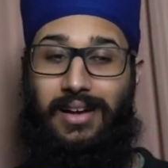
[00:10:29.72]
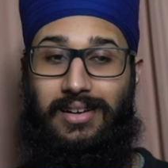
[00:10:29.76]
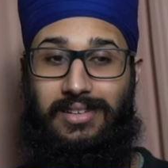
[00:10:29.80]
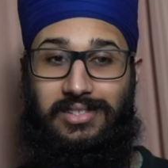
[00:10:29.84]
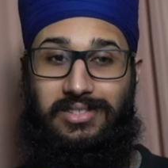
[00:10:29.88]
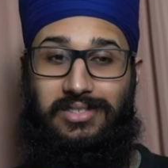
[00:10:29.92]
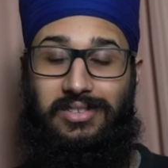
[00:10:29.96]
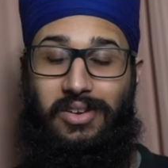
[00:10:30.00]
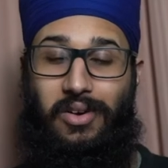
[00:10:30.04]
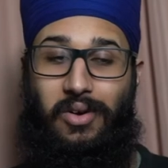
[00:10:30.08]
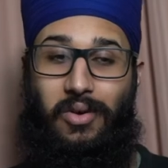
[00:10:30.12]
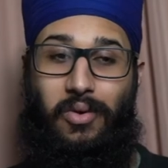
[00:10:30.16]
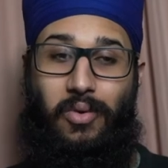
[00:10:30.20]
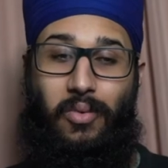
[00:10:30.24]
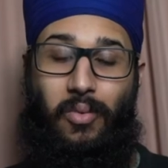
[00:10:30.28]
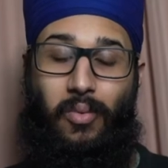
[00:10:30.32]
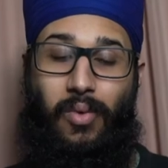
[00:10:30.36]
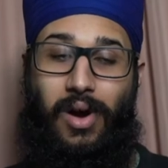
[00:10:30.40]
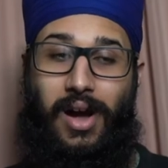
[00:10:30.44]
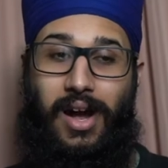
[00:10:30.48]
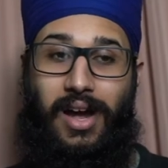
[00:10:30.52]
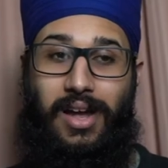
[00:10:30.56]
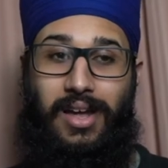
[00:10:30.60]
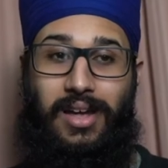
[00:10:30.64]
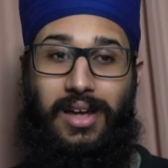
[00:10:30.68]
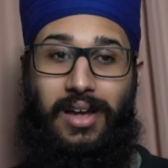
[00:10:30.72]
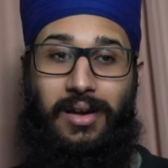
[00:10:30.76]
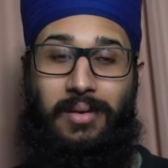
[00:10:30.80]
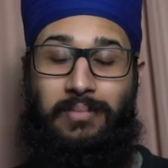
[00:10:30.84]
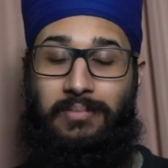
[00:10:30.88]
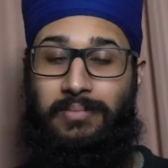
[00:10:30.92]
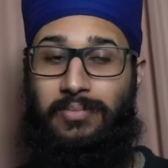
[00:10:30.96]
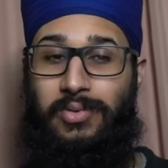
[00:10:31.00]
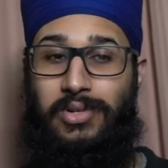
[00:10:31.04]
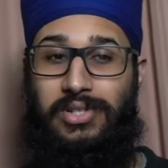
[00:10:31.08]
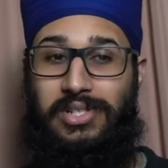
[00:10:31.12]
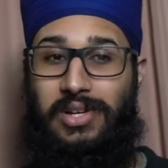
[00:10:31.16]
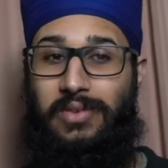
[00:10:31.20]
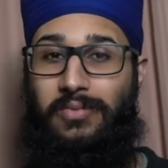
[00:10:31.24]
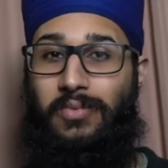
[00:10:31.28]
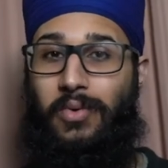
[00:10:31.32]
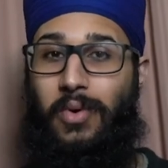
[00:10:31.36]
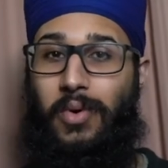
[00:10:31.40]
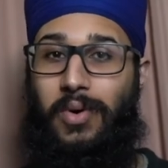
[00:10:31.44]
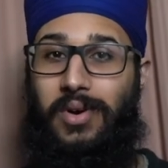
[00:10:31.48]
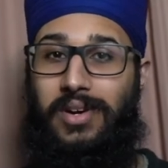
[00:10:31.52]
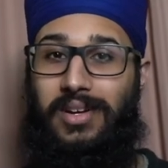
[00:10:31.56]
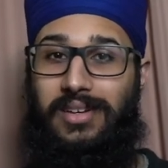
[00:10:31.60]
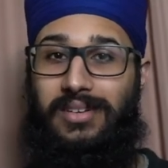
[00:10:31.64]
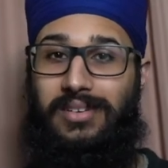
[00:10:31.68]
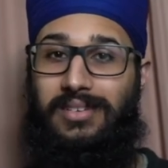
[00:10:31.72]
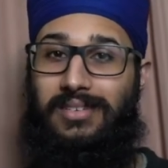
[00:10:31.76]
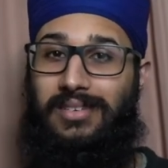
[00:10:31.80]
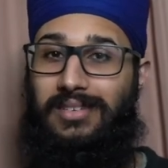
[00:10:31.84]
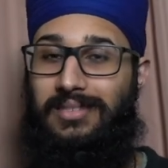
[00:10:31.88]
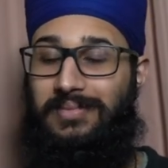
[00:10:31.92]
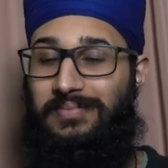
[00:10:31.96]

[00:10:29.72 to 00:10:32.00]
So why I'm pushing forward.